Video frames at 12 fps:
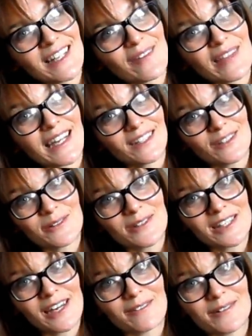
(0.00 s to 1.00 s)
So thank you,
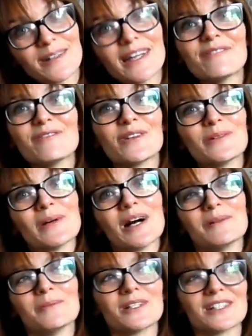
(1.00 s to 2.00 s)
Cheryl, if you
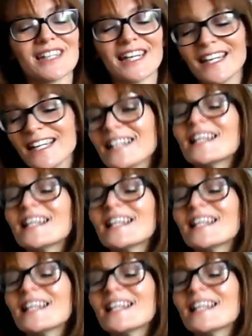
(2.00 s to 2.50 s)
are watching.